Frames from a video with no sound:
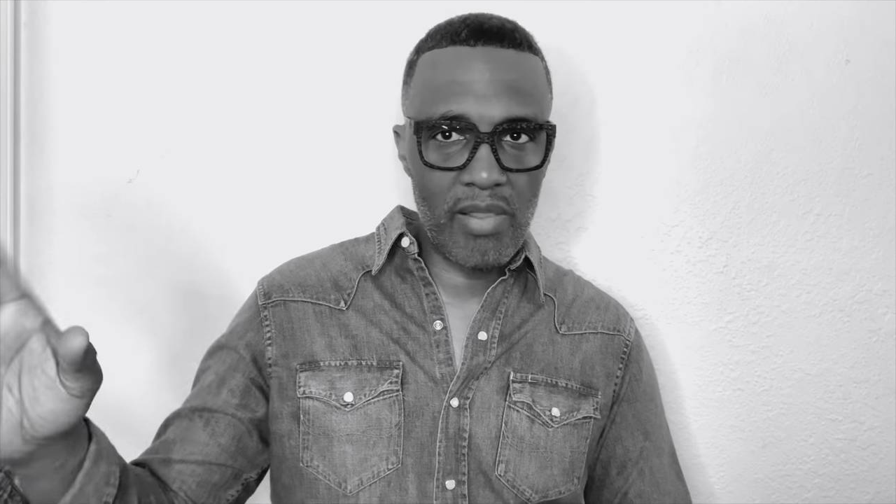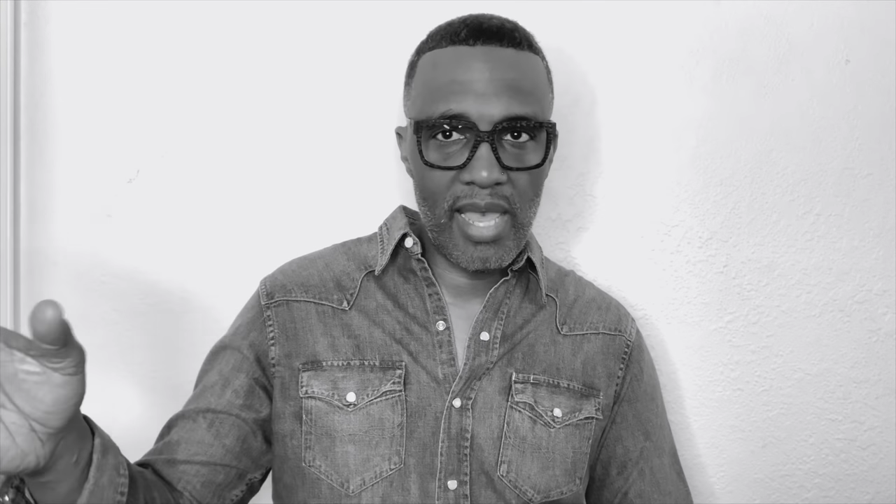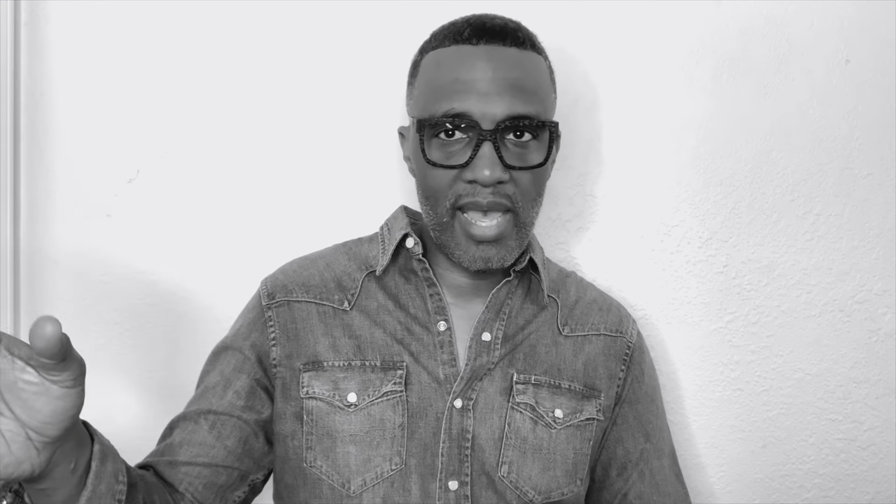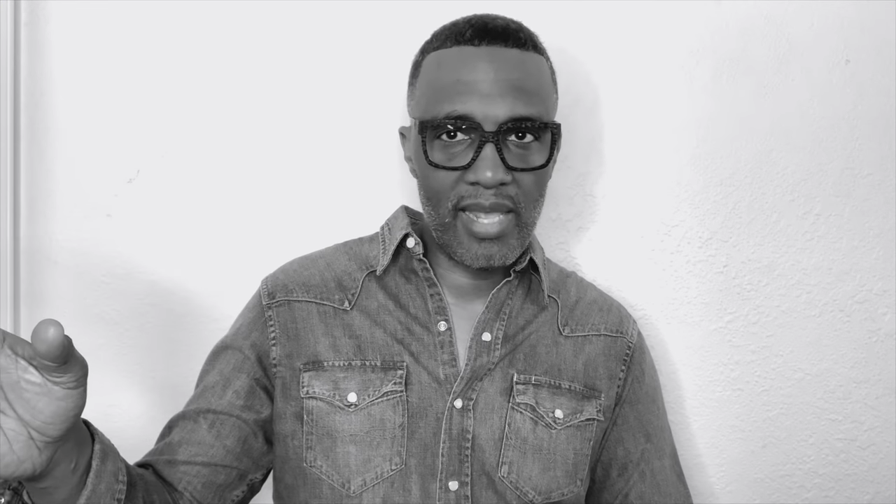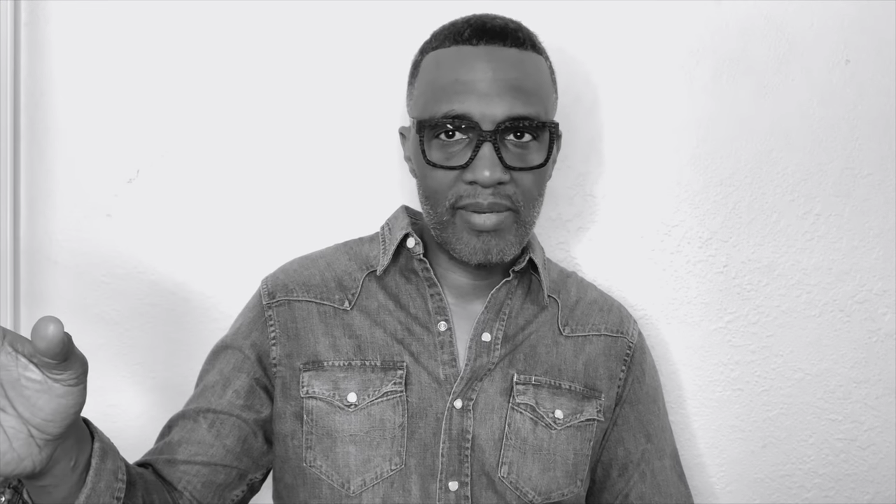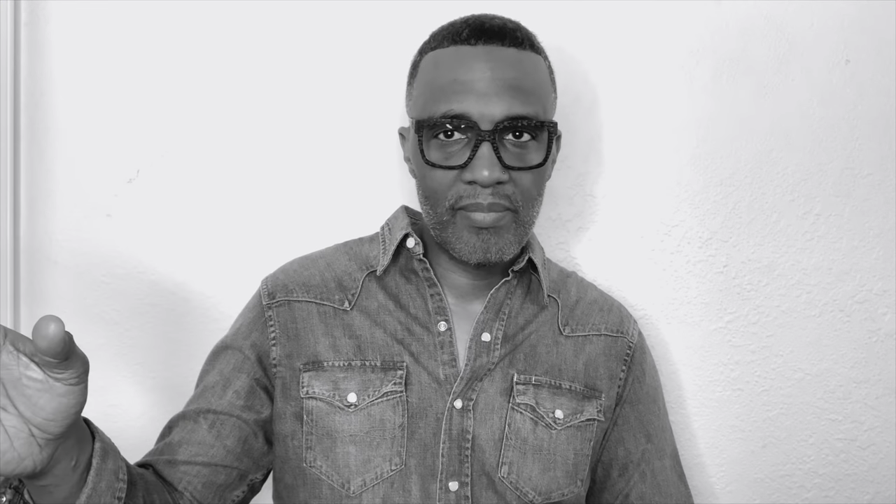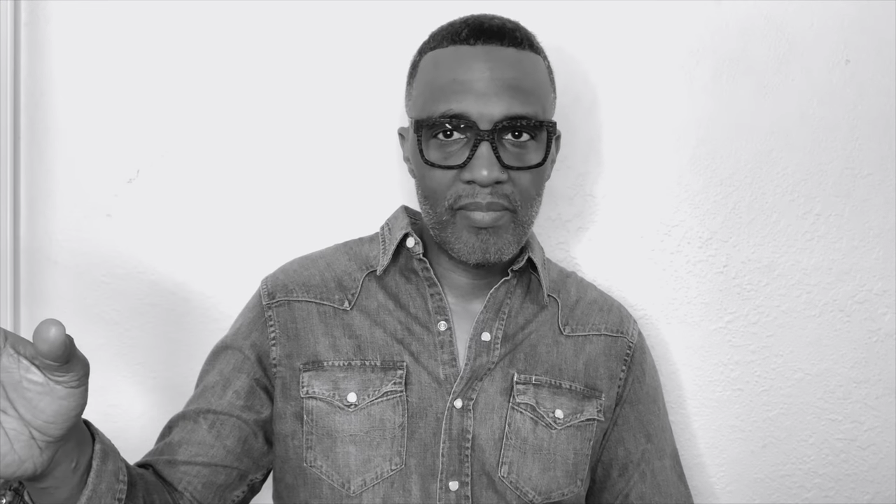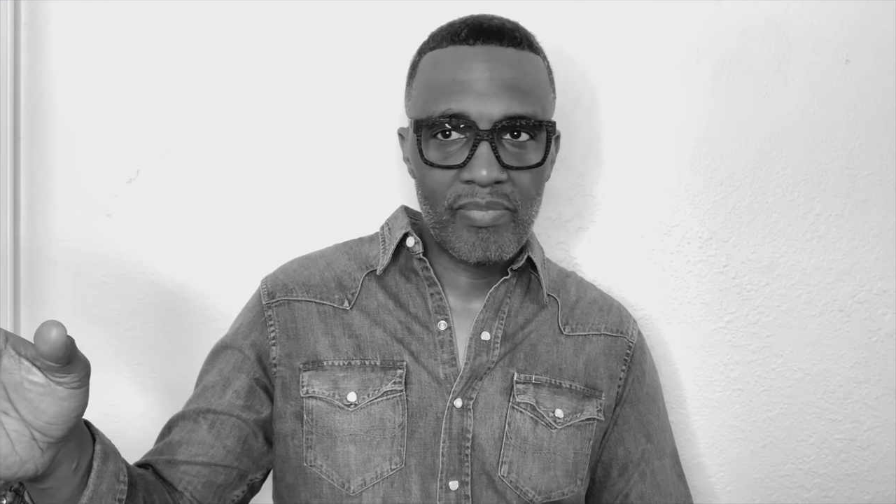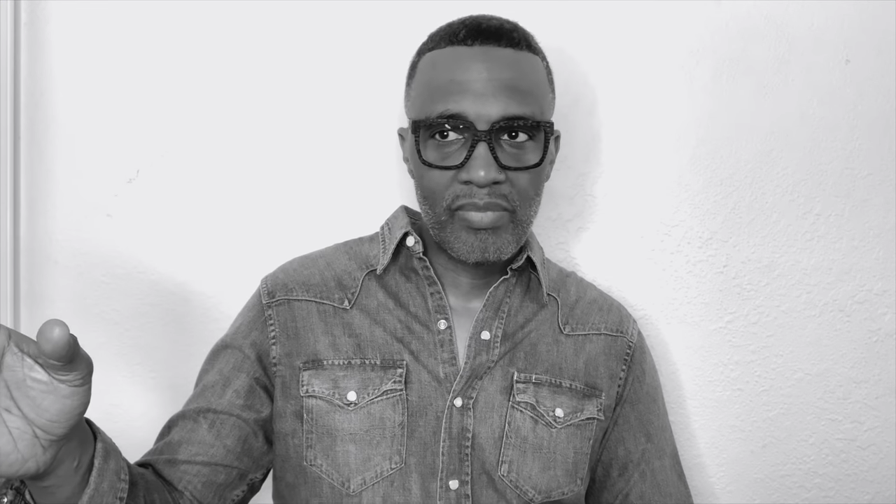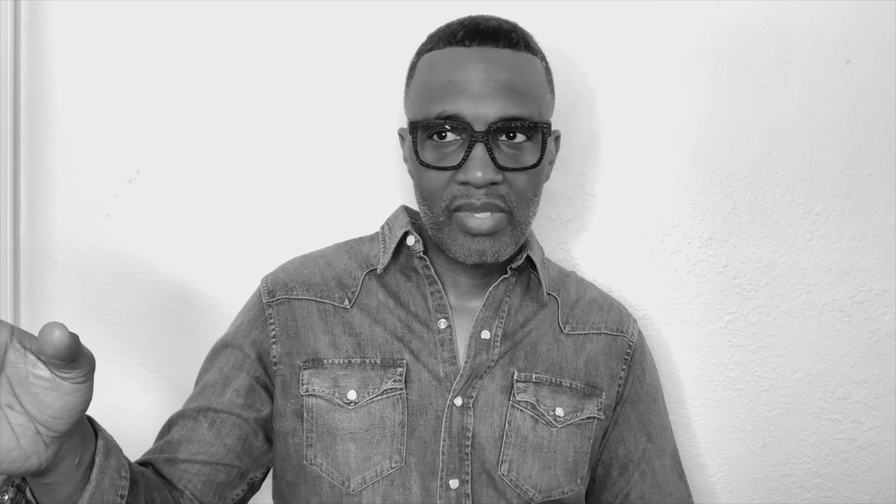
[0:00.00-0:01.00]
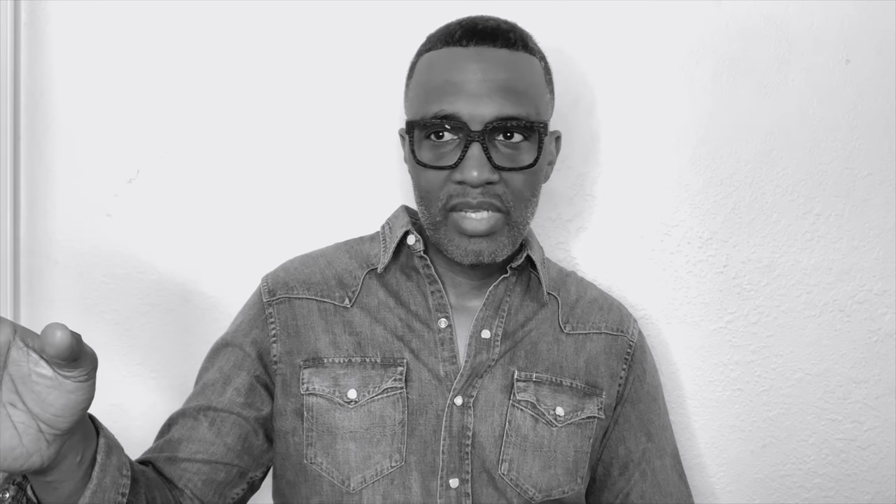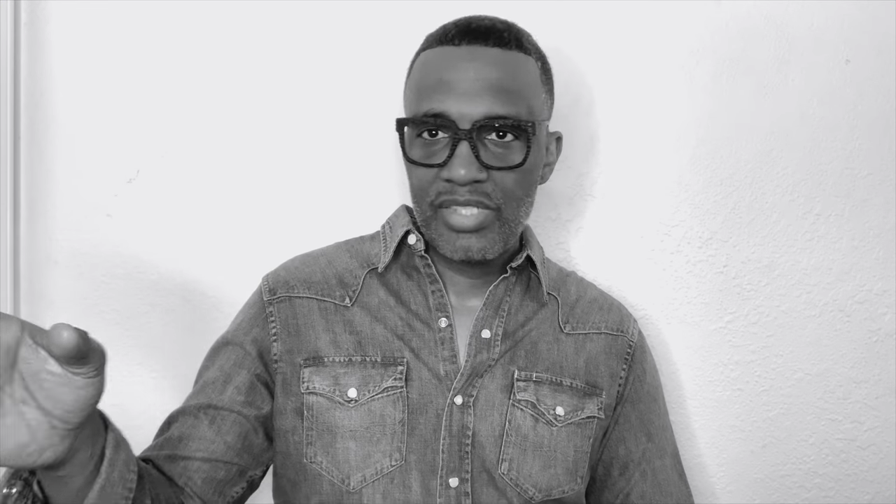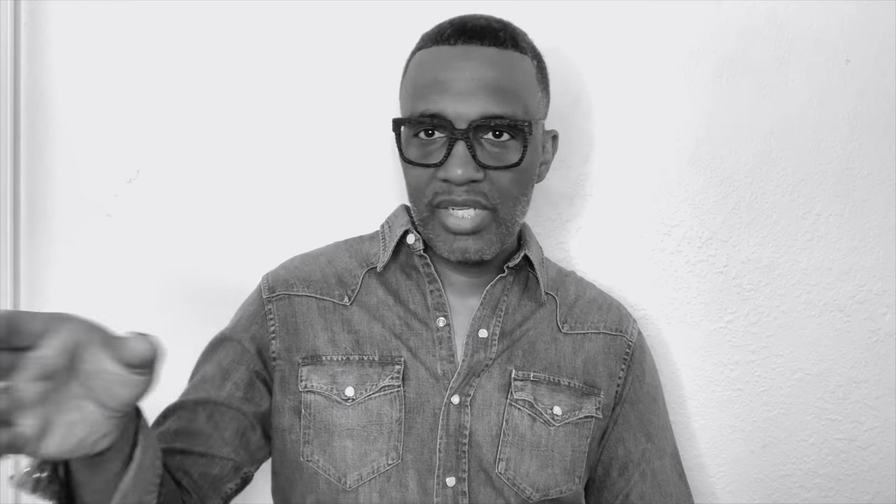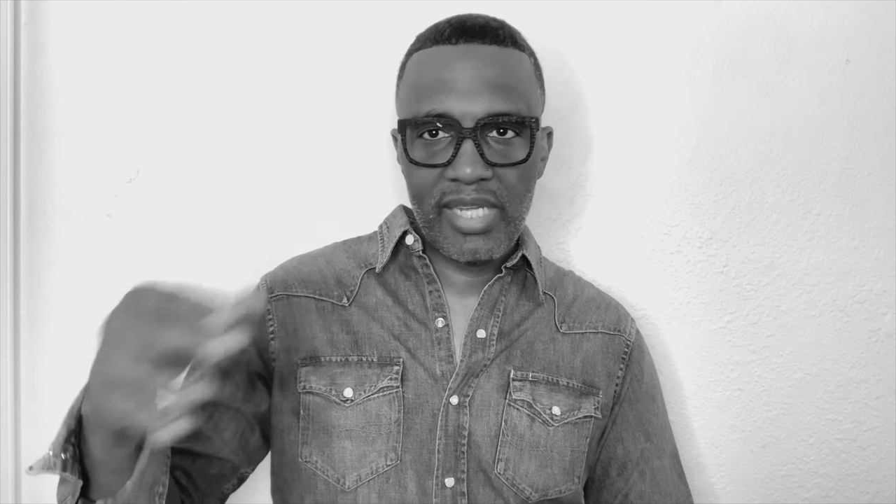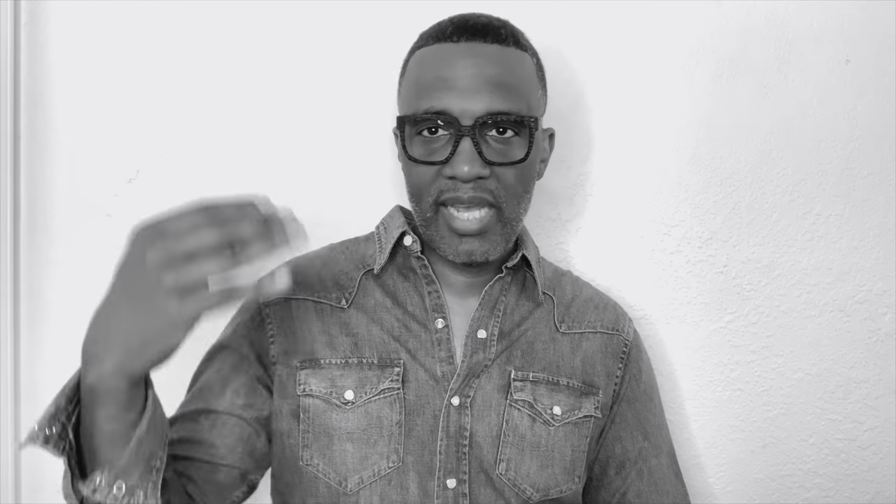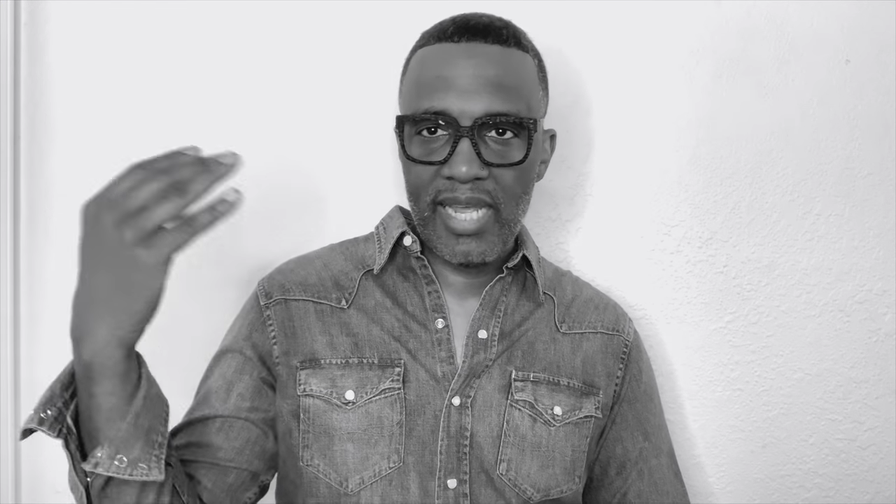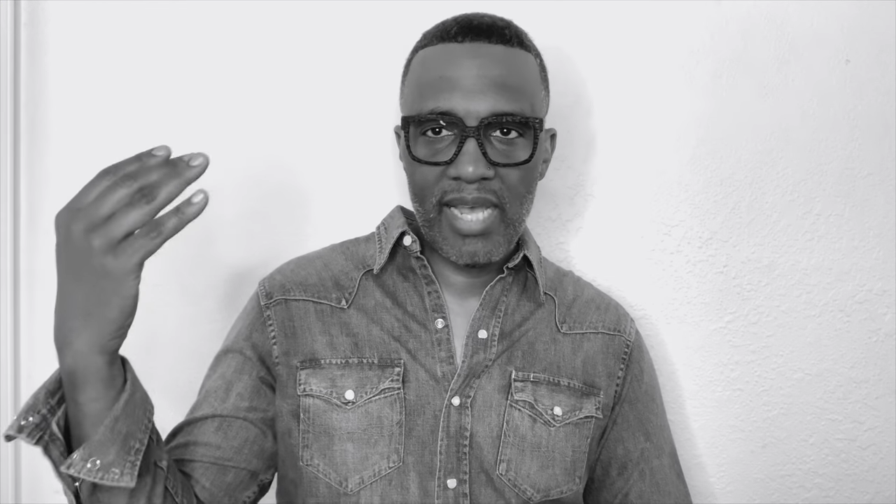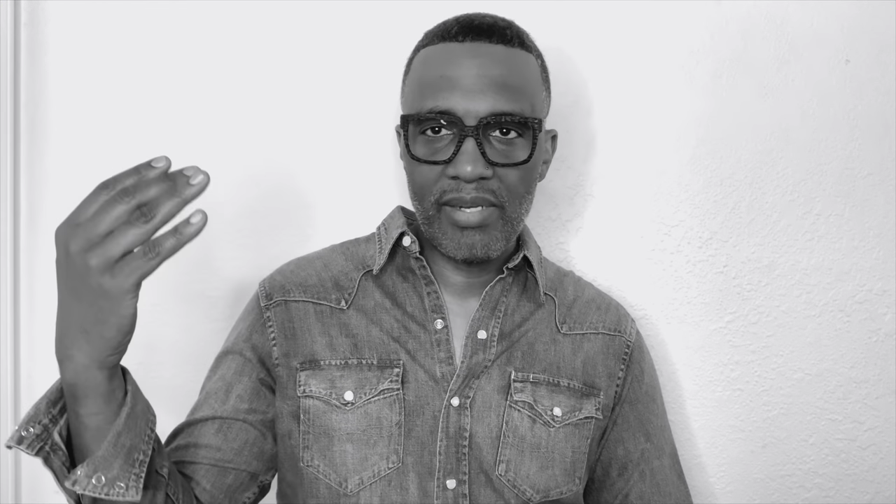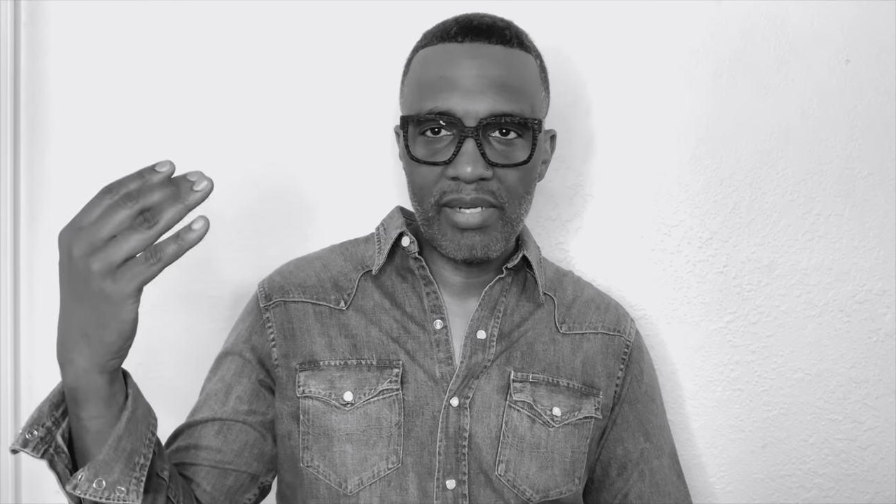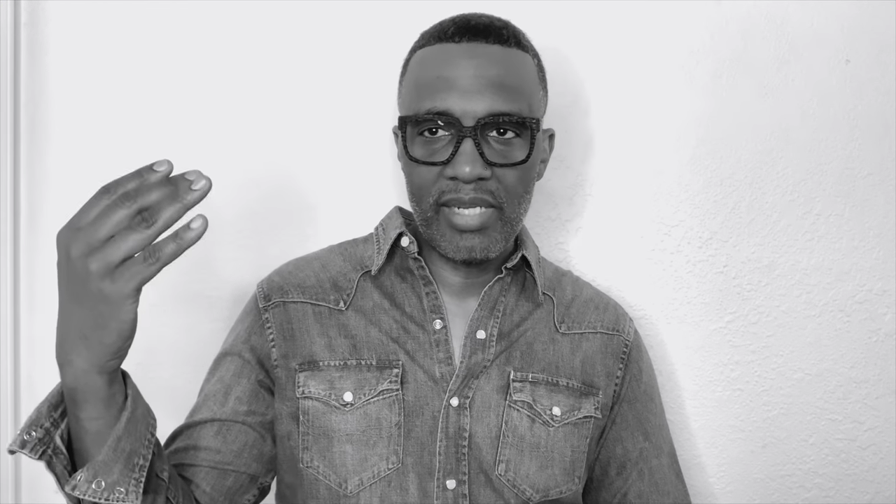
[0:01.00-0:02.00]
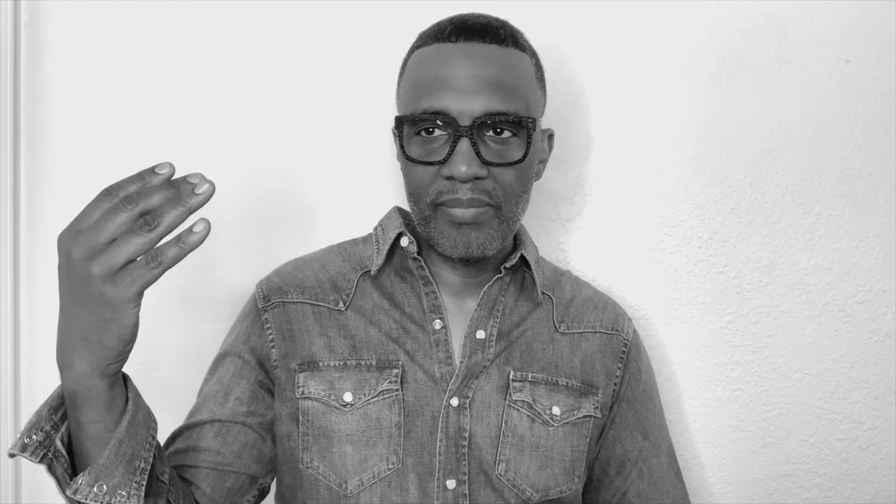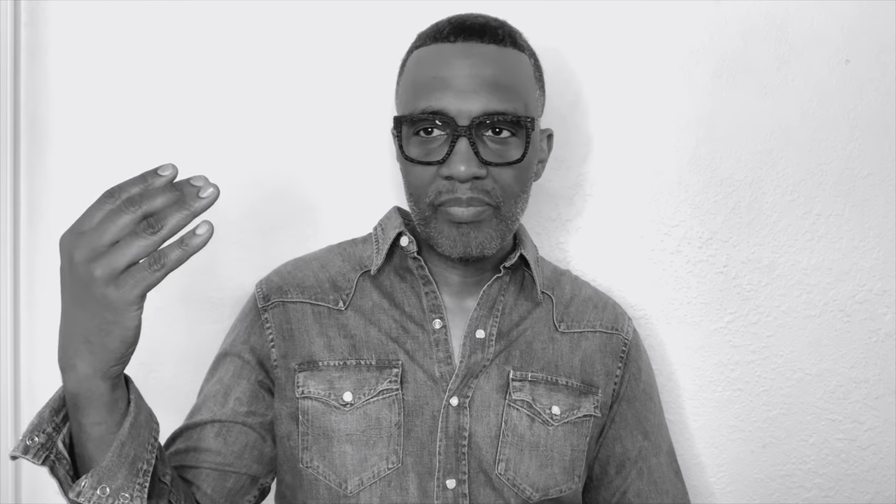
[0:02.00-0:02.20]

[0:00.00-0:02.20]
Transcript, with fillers: that. She can't handle it.